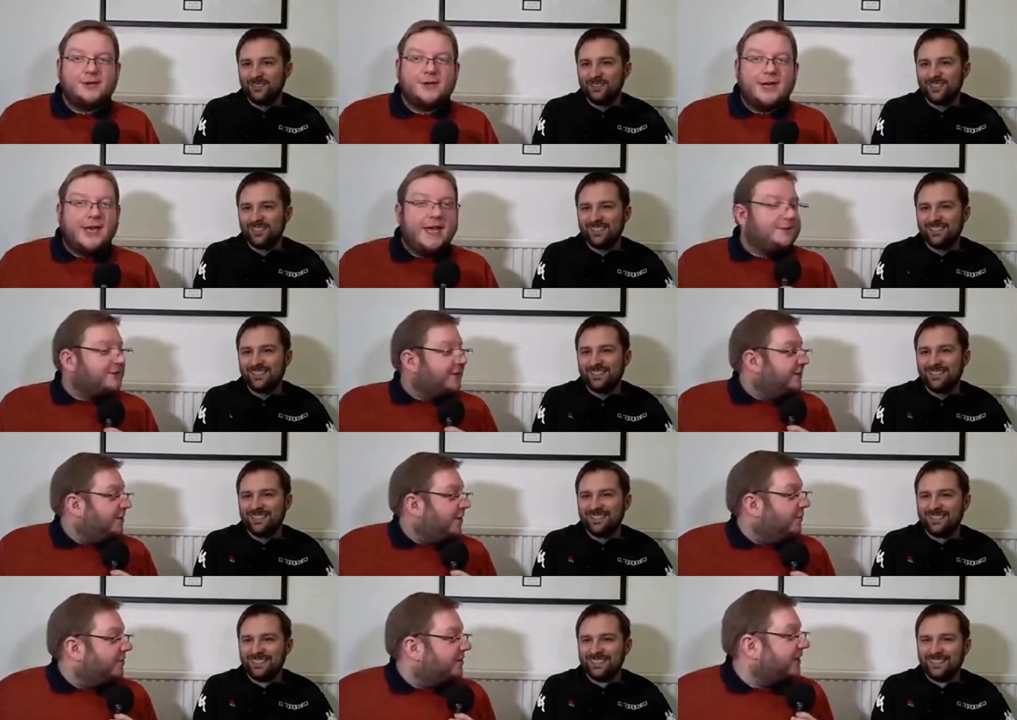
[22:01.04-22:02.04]
Speaker 1: well. So it keeps
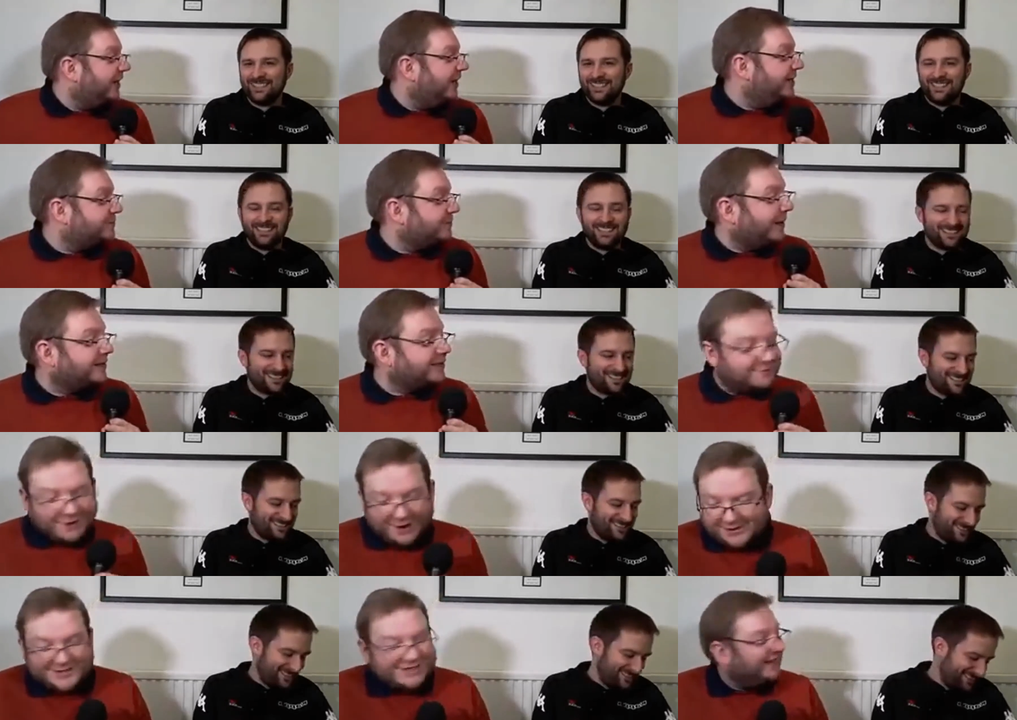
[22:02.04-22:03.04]
the jokes in. It's
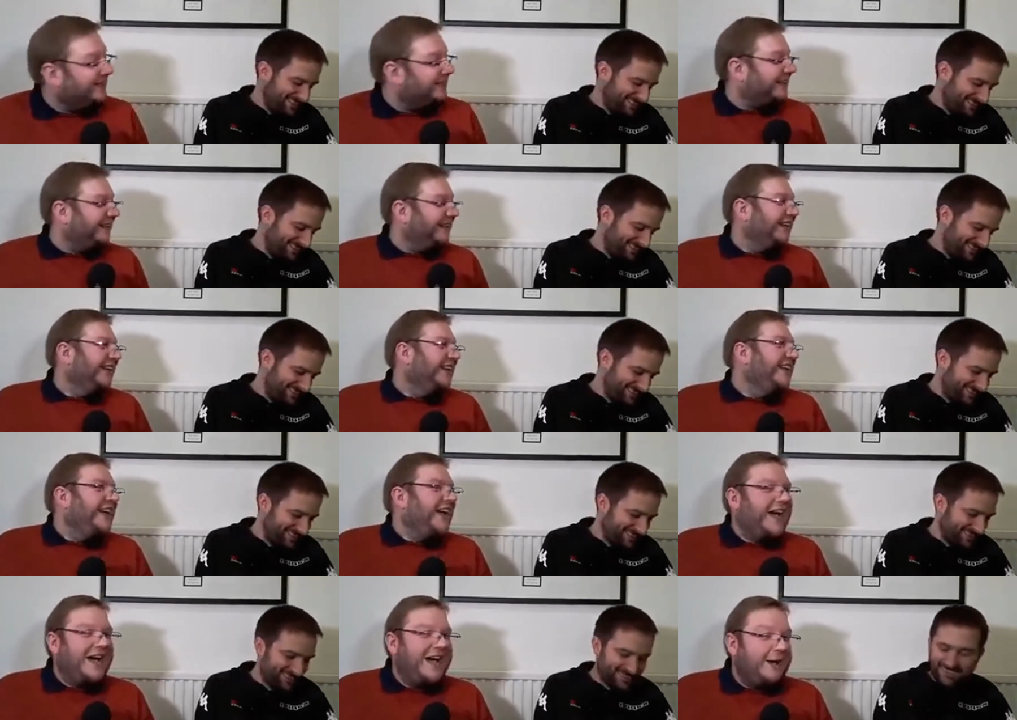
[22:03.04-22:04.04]
pantomime season.
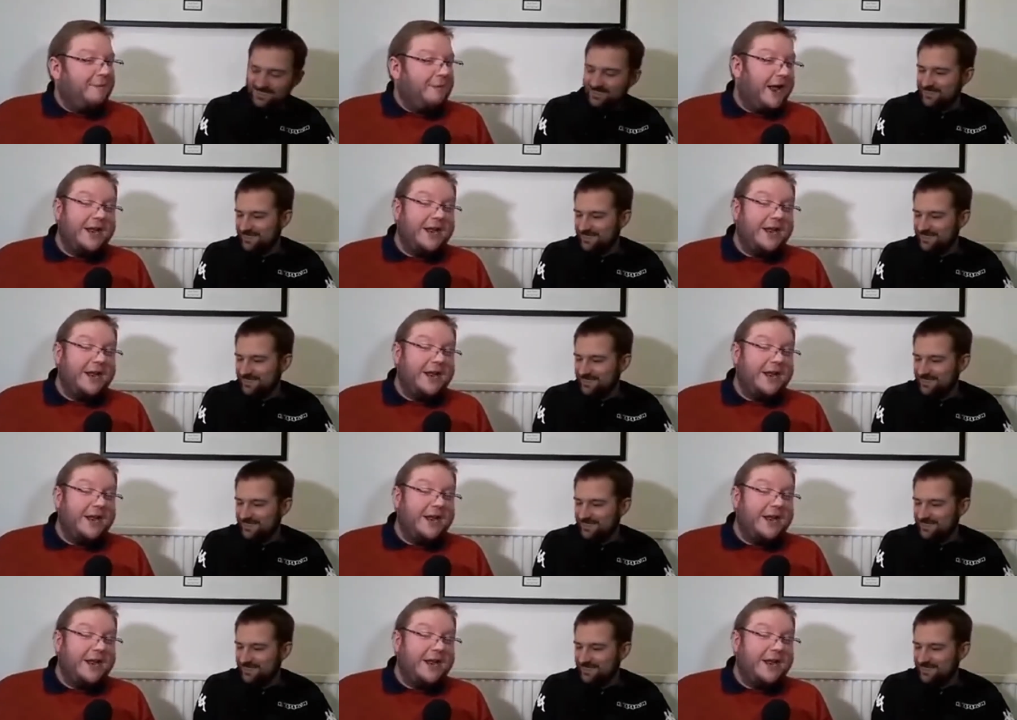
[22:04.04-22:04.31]
Yeah.